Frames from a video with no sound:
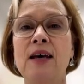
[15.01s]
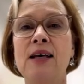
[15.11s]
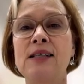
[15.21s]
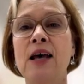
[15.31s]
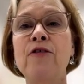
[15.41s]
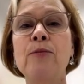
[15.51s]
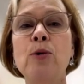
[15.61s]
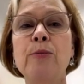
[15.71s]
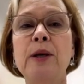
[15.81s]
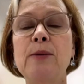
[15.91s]
as ever
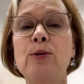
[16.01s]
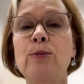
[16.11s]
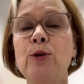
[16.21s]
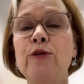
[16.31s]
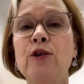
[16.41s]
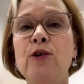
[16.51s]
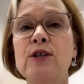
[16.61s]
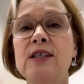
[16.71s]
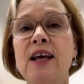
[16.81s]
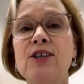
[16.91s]
more people move
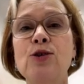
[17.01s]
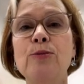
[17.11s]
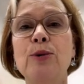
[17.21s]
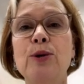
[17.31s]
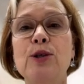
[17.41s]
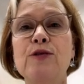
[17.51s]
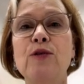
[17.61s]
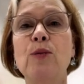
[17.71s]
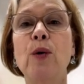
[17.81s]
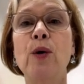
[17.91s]
across national borders for
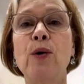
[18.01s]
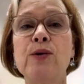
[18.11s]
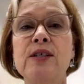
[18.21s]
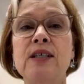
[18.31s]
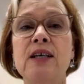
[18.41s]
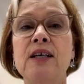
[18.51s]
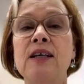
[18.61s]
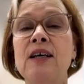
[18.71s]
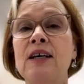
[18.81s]
work or study